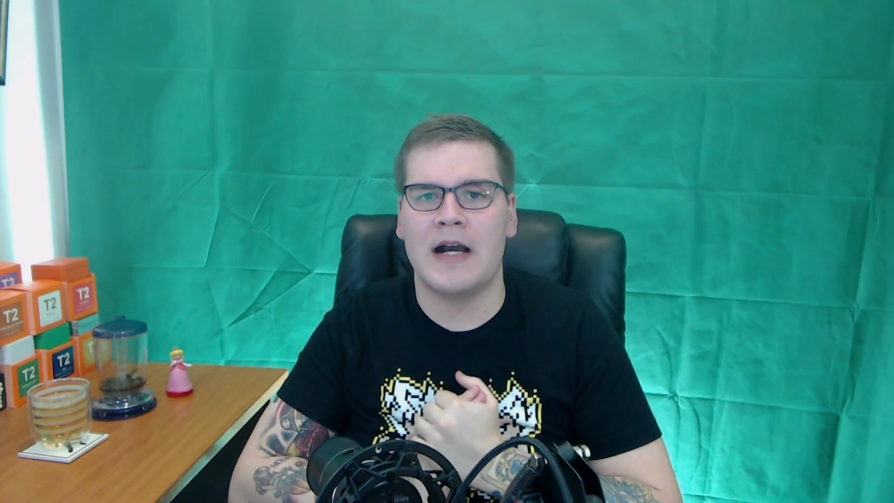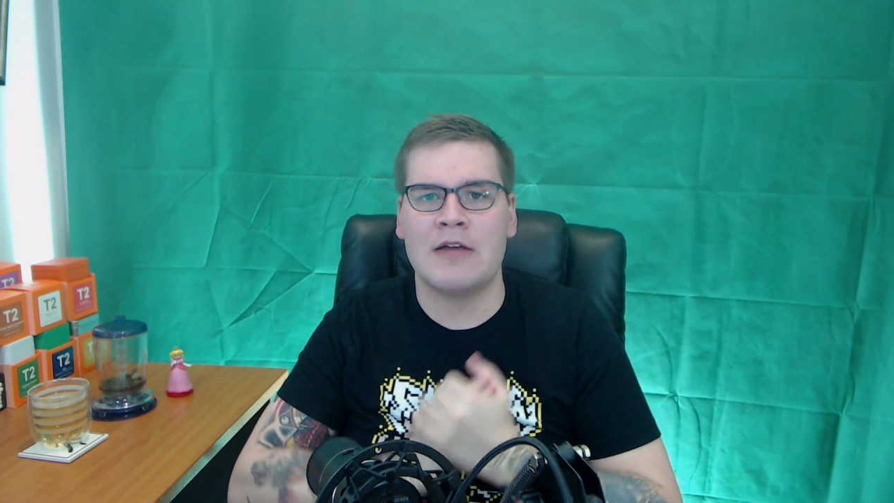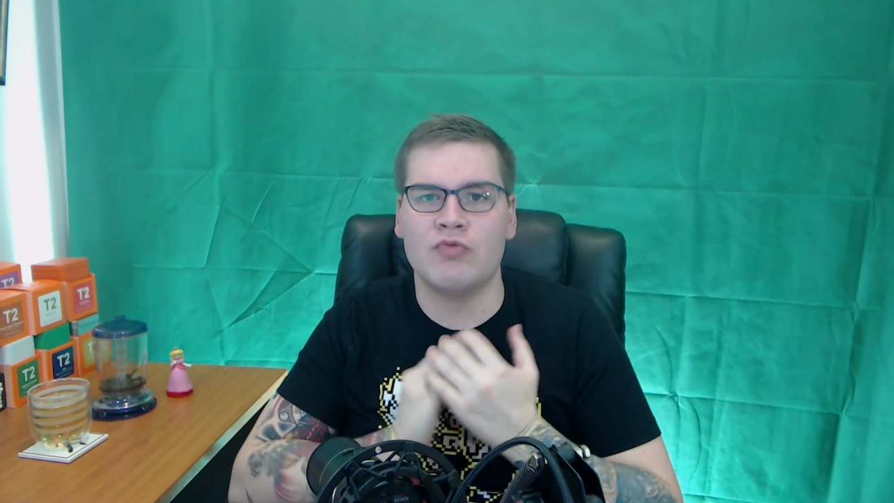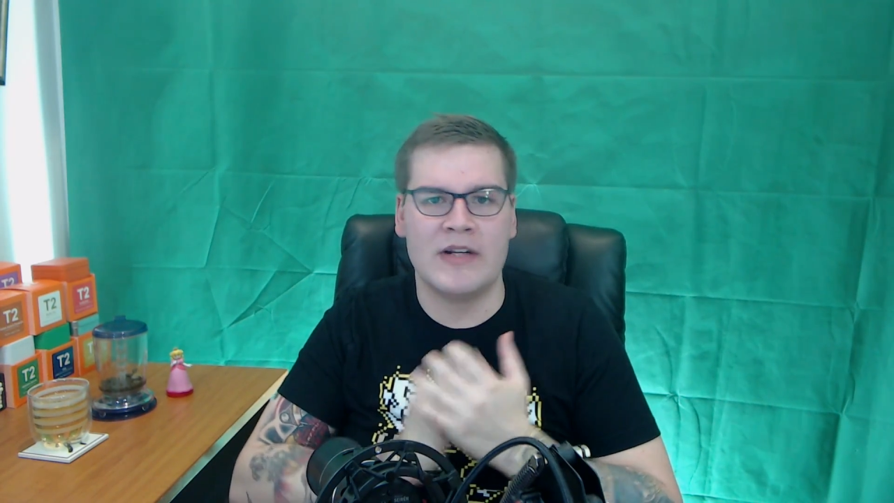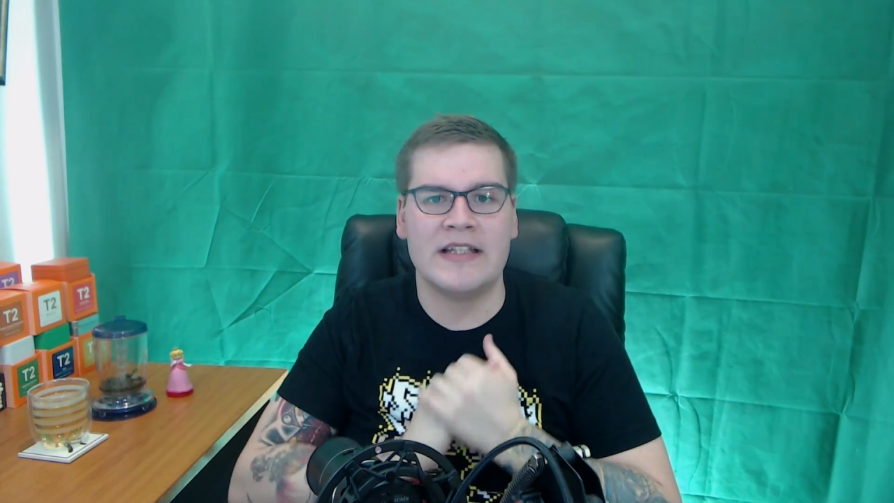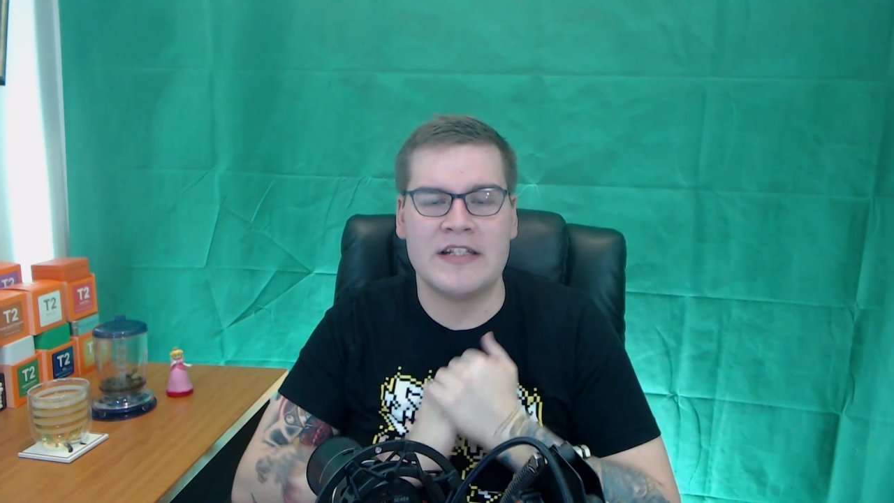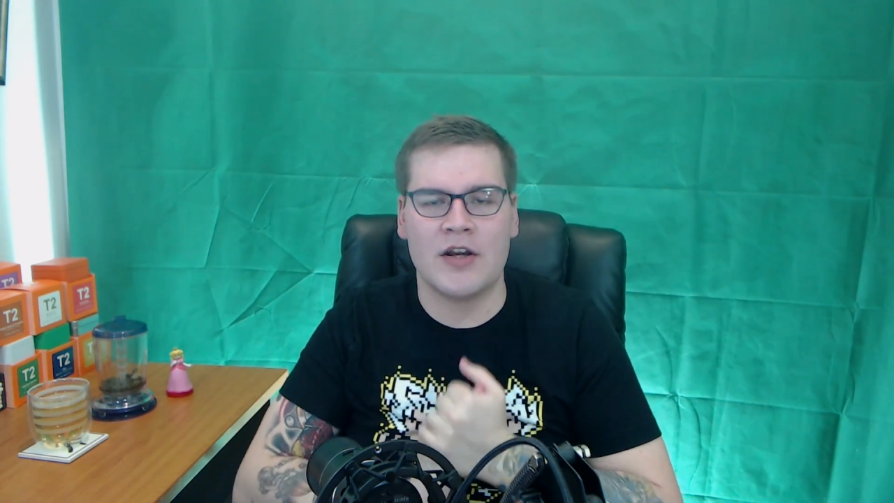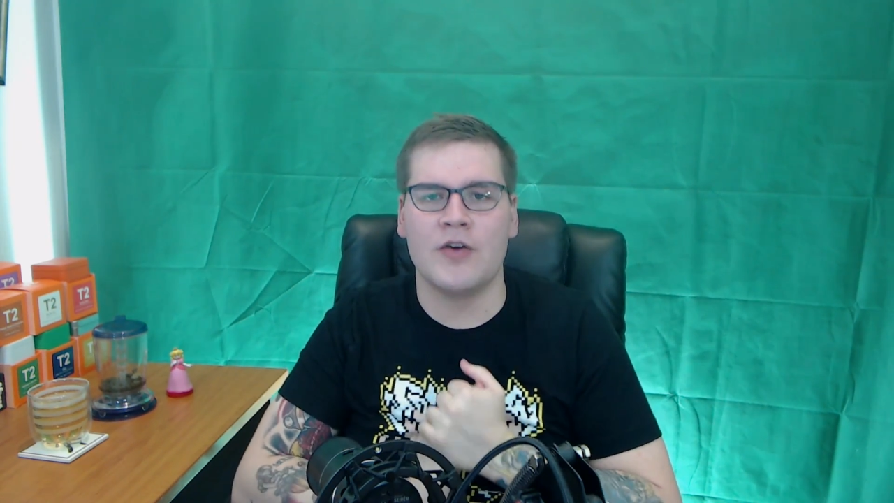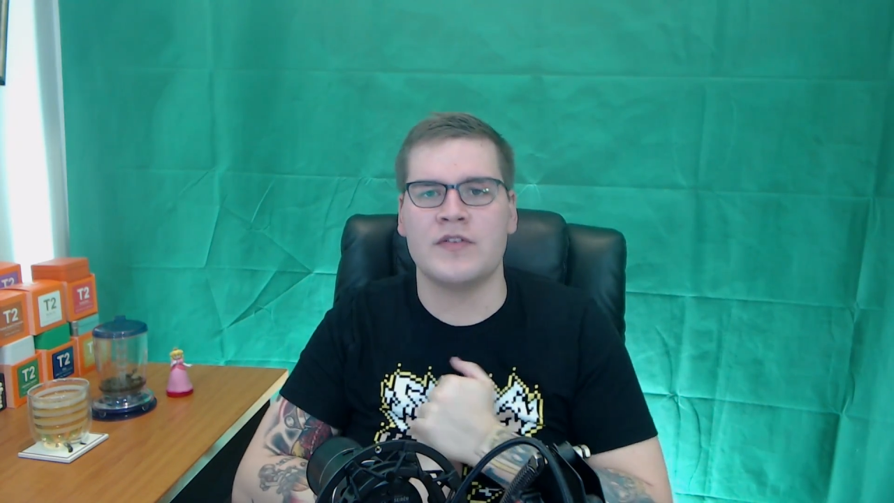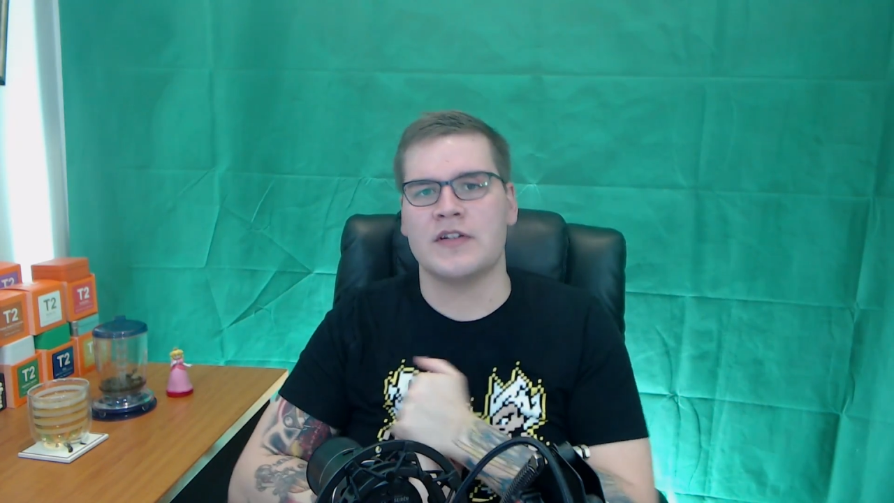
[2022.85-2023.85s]
I really
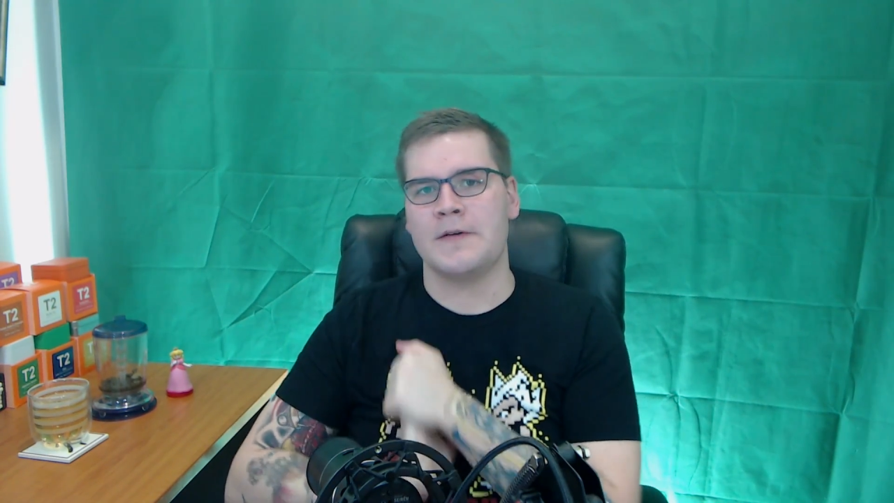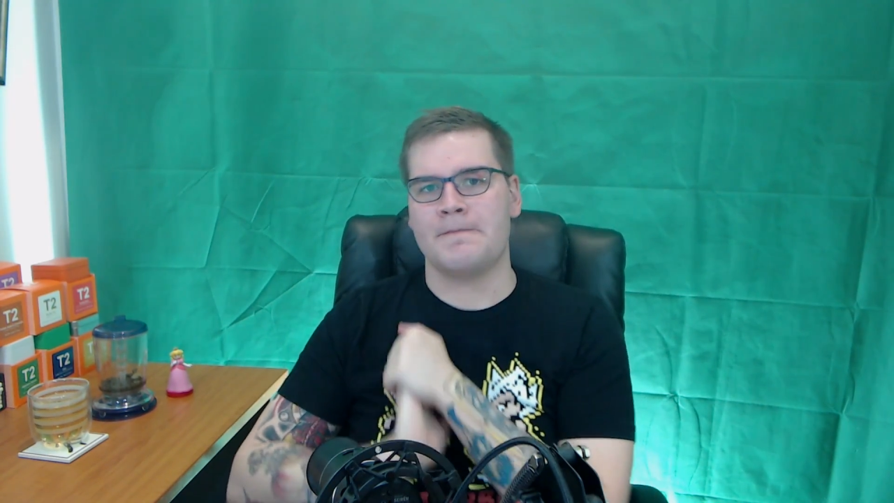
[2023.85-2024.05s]
don't.